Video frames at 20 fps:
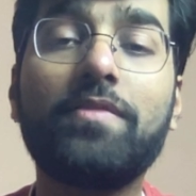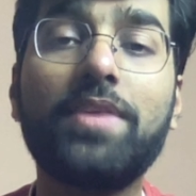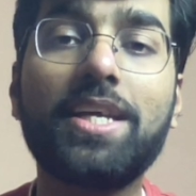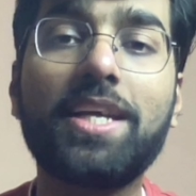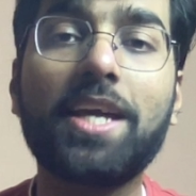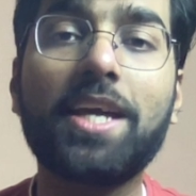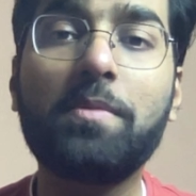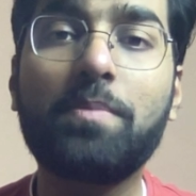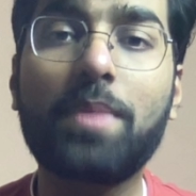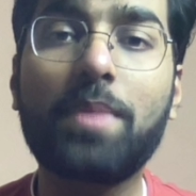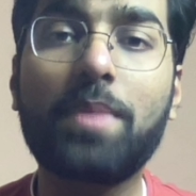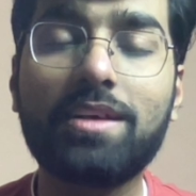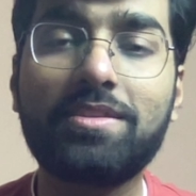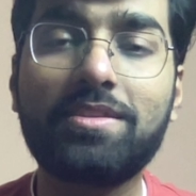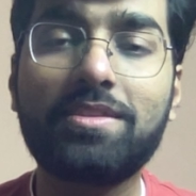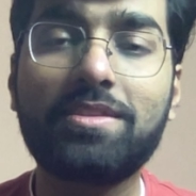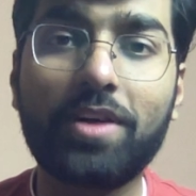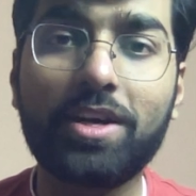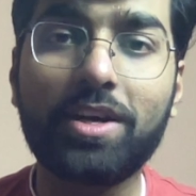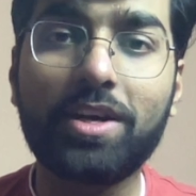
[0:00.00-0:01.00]
we can pass
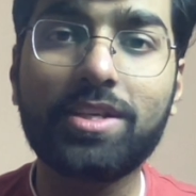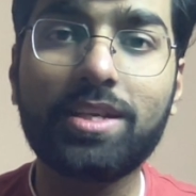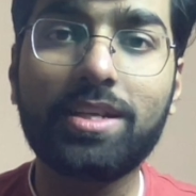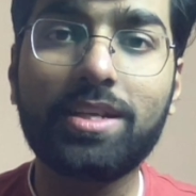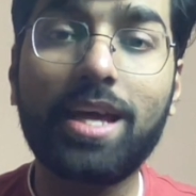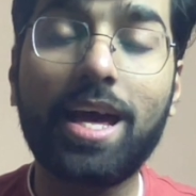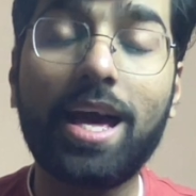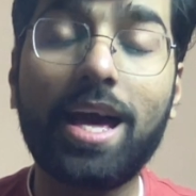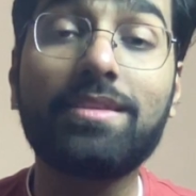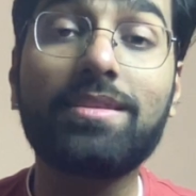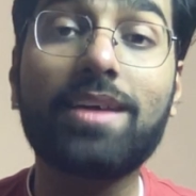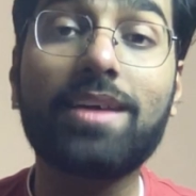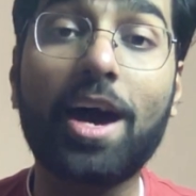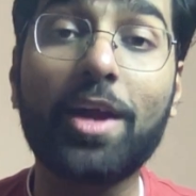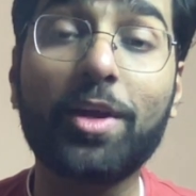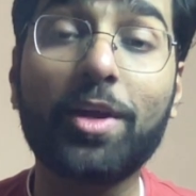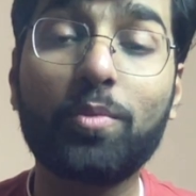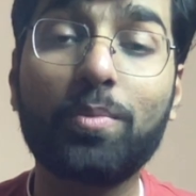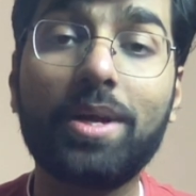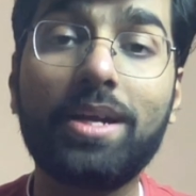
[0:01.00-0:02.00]
the function as
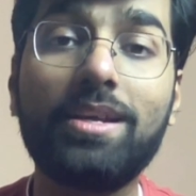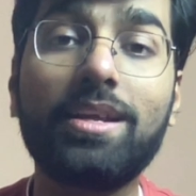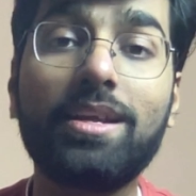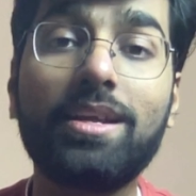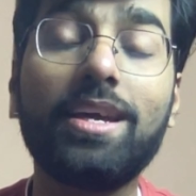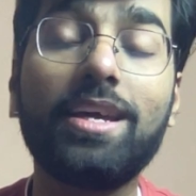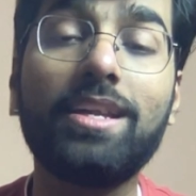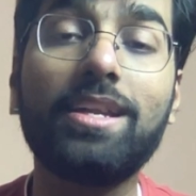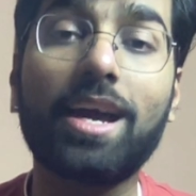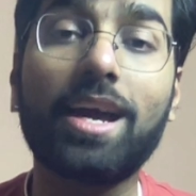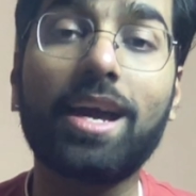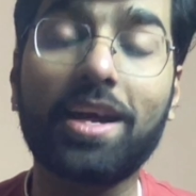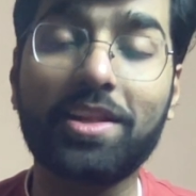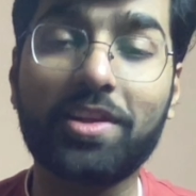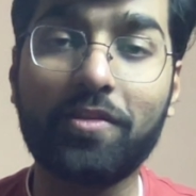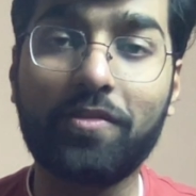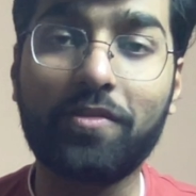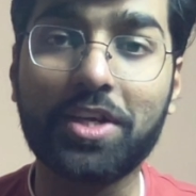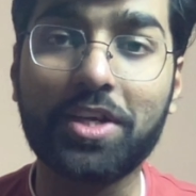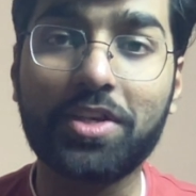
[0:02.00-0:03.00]
argument in
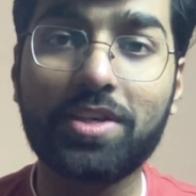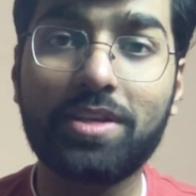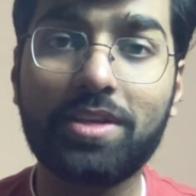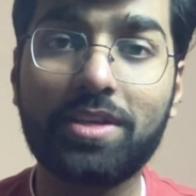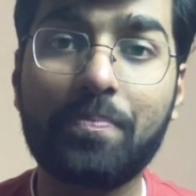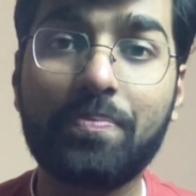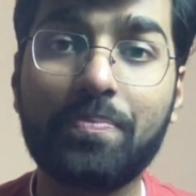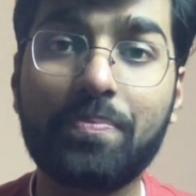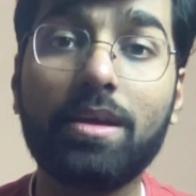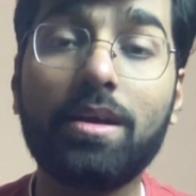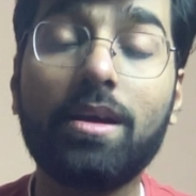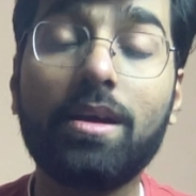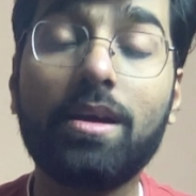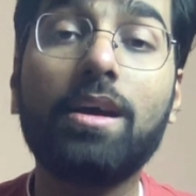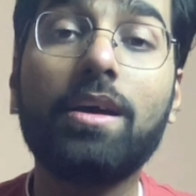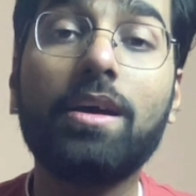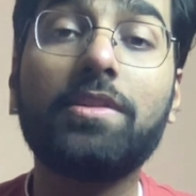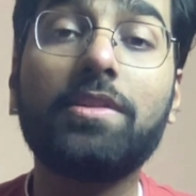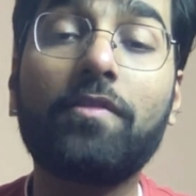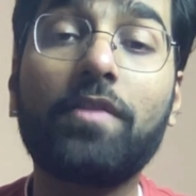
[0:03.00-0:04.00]
another function.
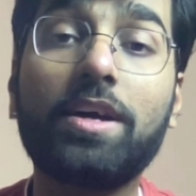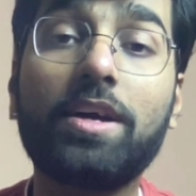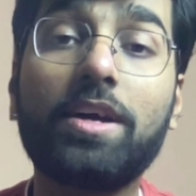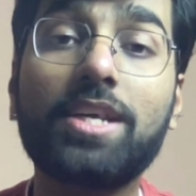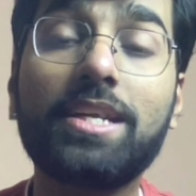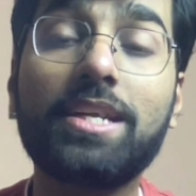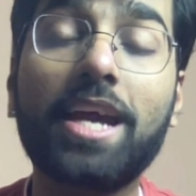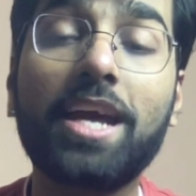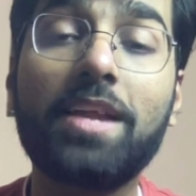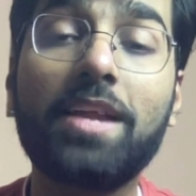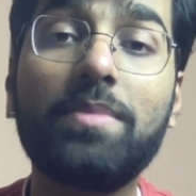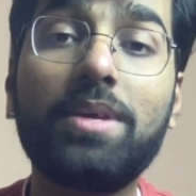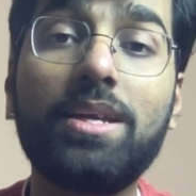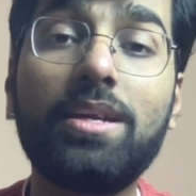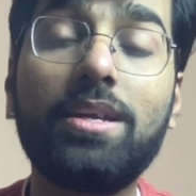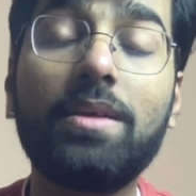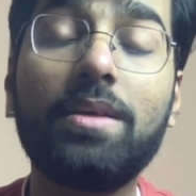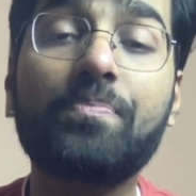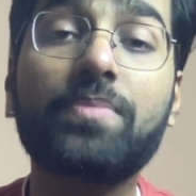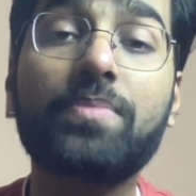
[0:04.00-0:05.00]
The function can
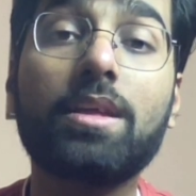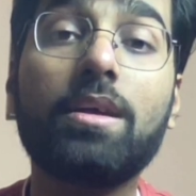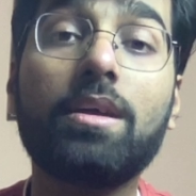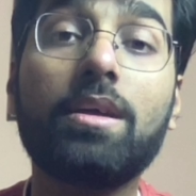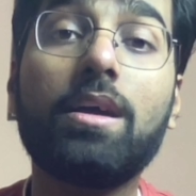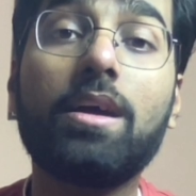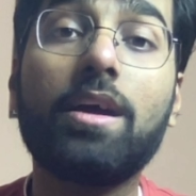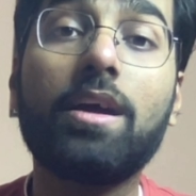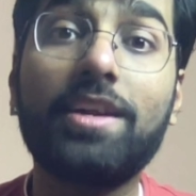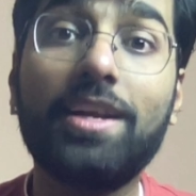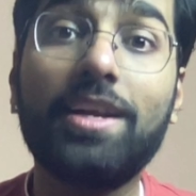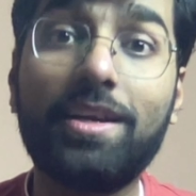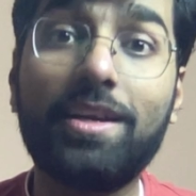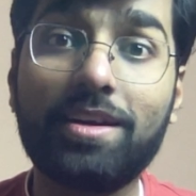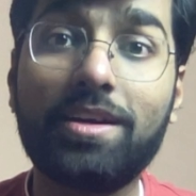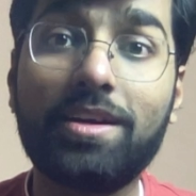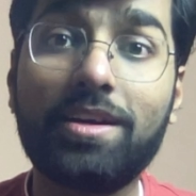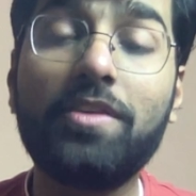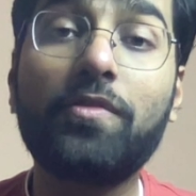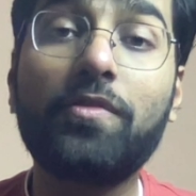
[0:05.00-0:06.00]
be
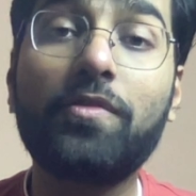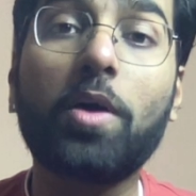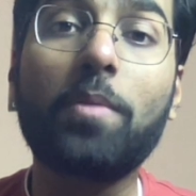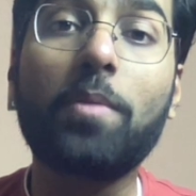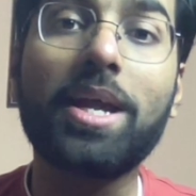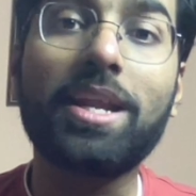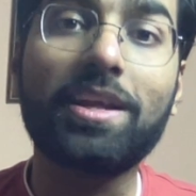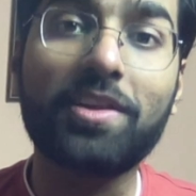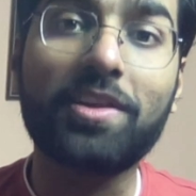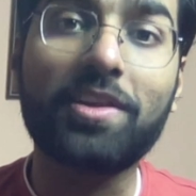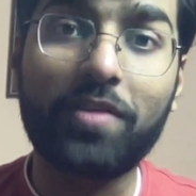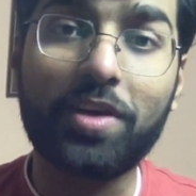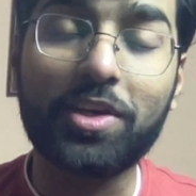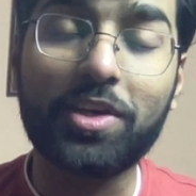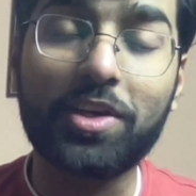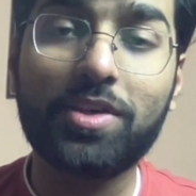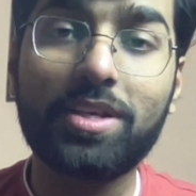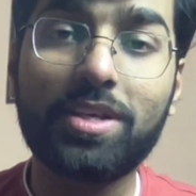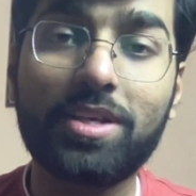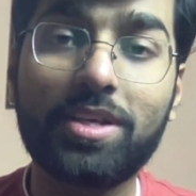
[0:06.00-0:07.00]
returned from another
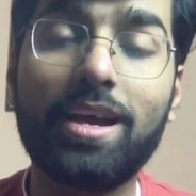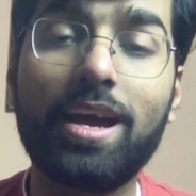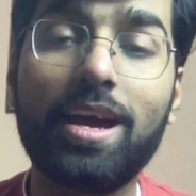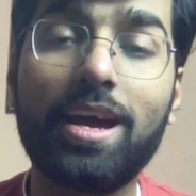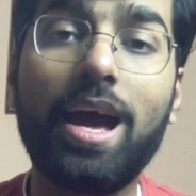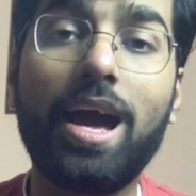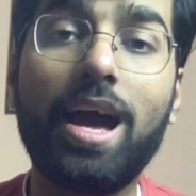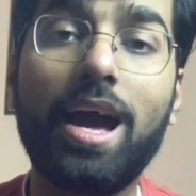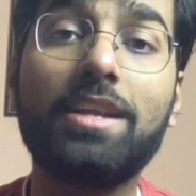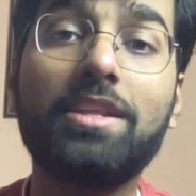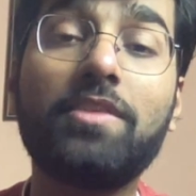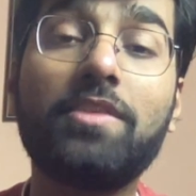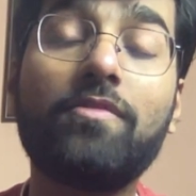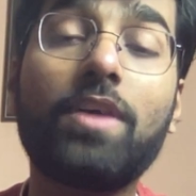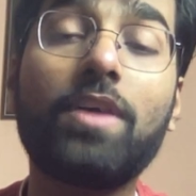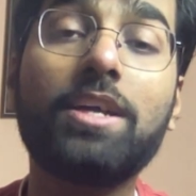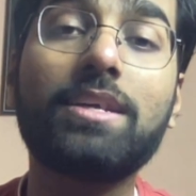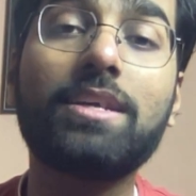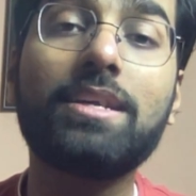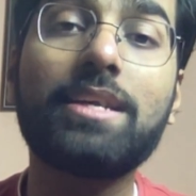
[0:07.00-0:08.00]
function and the
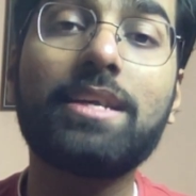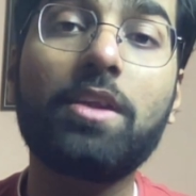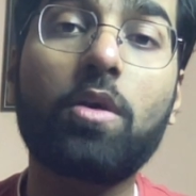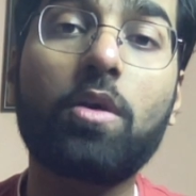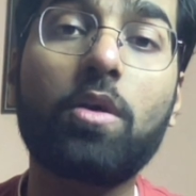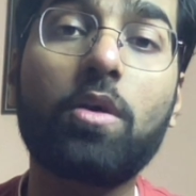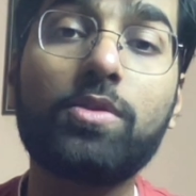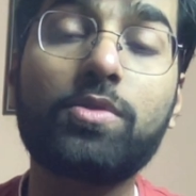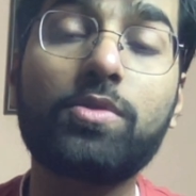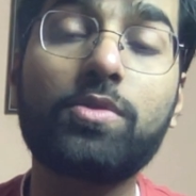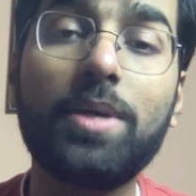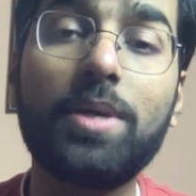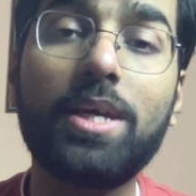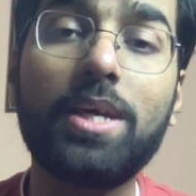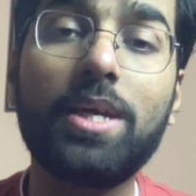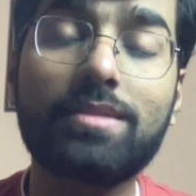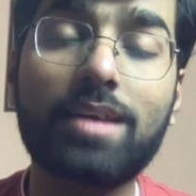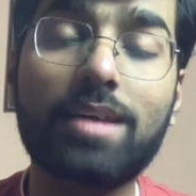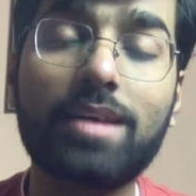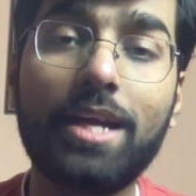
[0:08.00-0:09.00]
function can also be
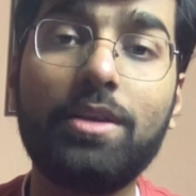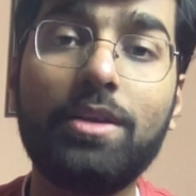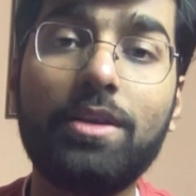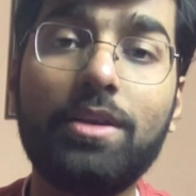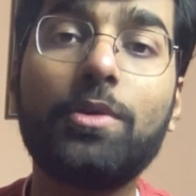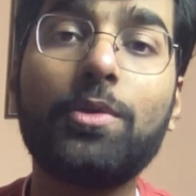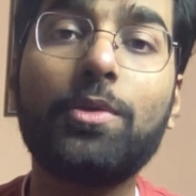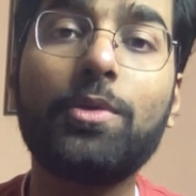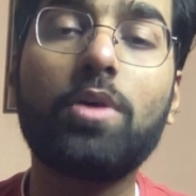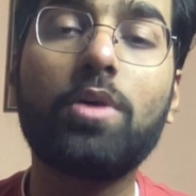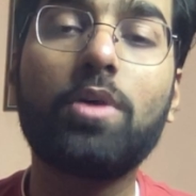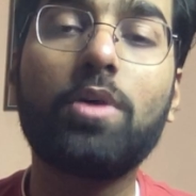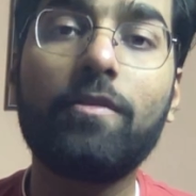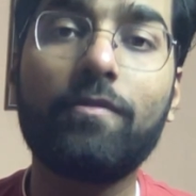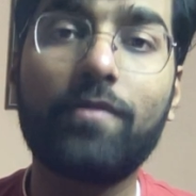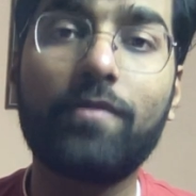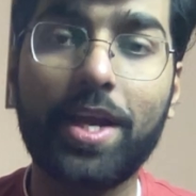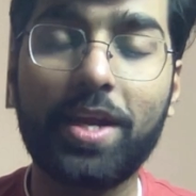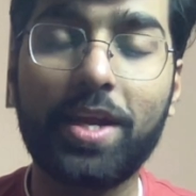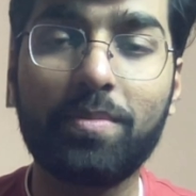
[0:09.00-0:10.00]
assigned to a
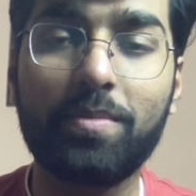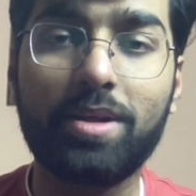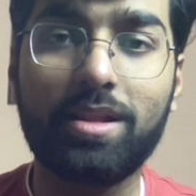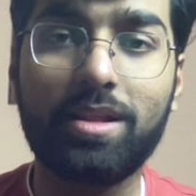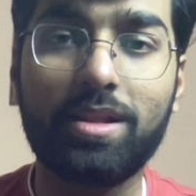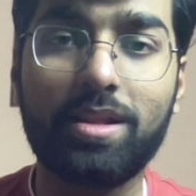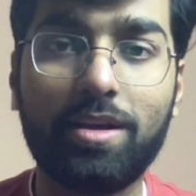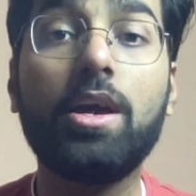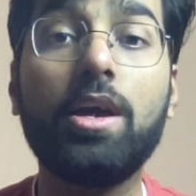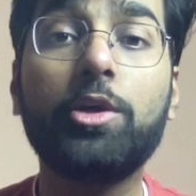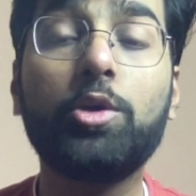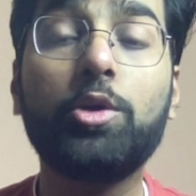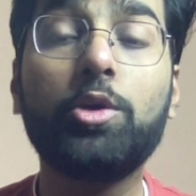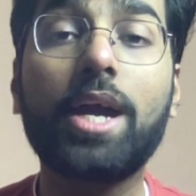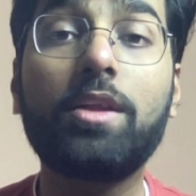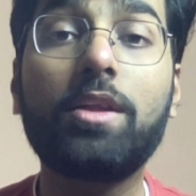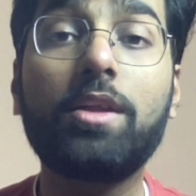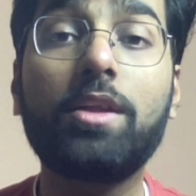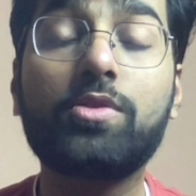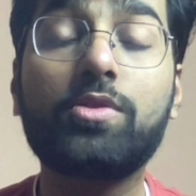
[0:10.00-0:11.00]
variable. You
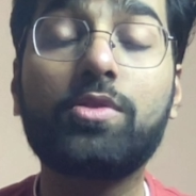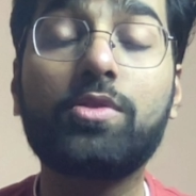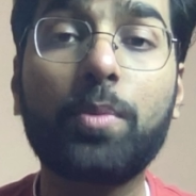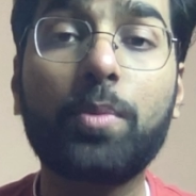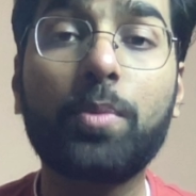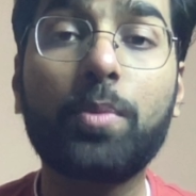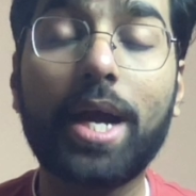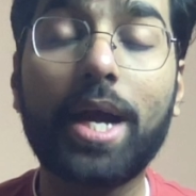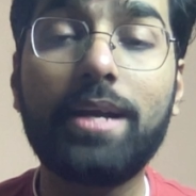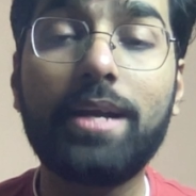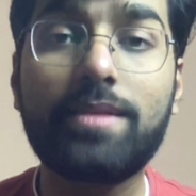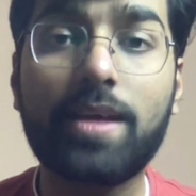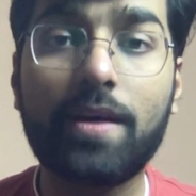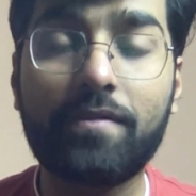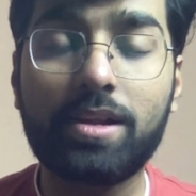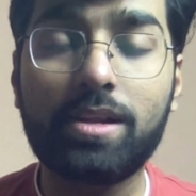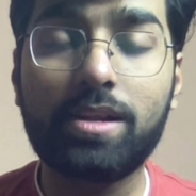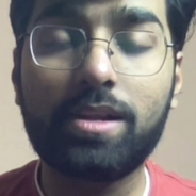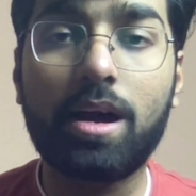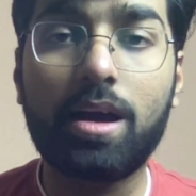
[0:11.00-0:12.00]
can also provide
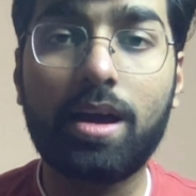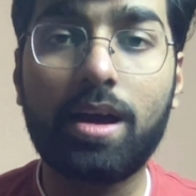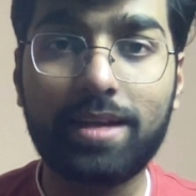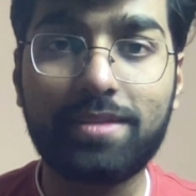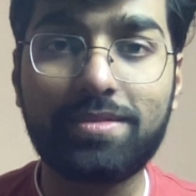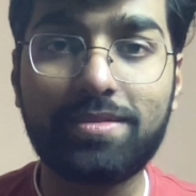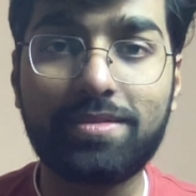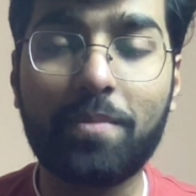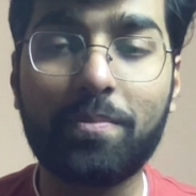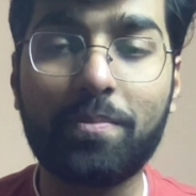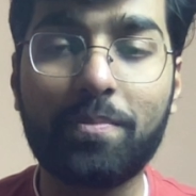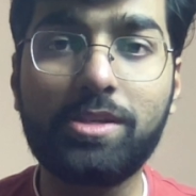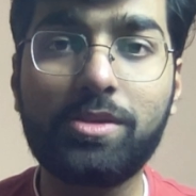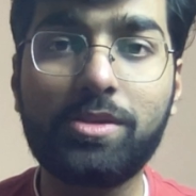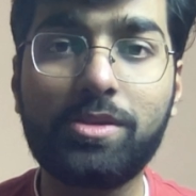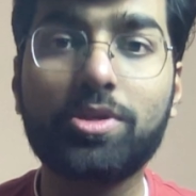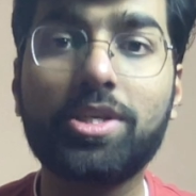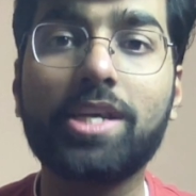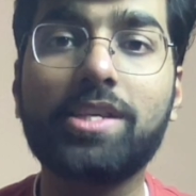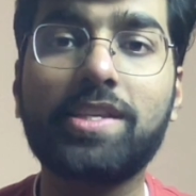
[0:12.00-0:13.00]
several examples
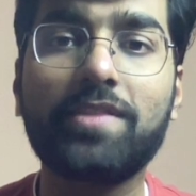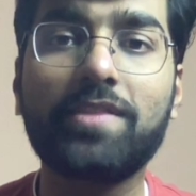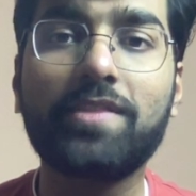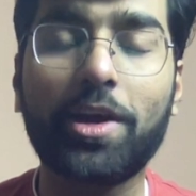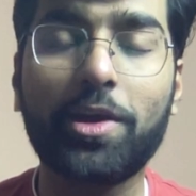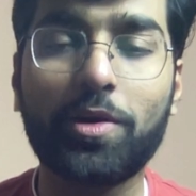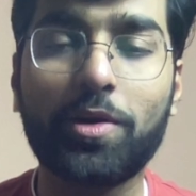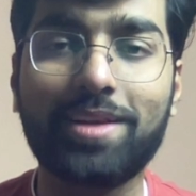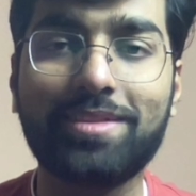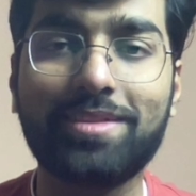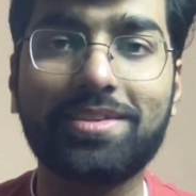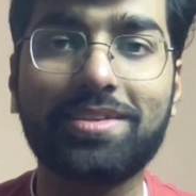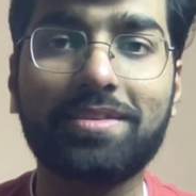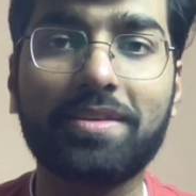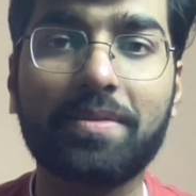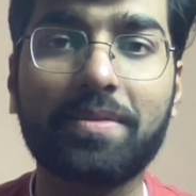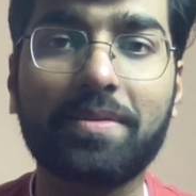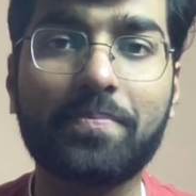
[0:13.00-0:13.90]
to justify your answer.